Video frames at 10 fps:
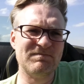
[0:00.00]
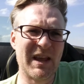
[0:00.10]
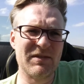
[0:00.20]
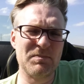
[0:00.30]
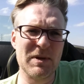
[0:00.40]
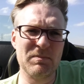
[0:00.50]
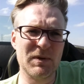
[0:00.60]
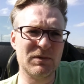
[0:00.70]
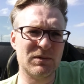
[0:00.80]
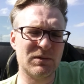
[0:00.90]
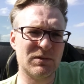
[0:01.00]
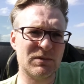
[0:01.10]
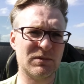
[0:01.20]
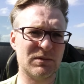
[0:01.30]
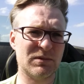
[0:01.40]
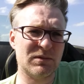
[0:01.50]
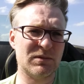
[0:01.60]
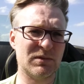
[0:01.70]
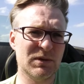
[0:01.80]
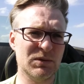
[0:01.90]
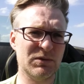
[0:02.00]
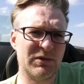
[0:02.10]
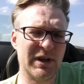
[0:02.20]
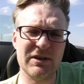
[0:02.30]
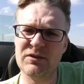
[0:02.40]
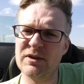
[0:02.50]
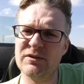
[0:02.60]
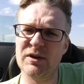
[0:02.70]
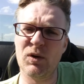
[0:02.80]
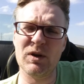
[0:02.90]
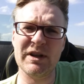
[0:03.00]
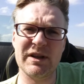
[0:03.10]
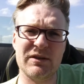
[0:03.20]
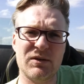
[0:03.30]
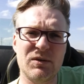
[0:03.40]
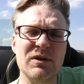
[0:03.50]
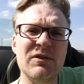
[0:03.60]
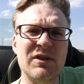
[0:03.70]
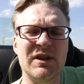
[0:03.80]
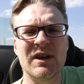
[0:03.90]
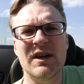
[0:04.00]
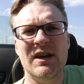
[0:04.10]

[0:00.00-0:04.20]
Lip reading: if people lose interest in holding that currency,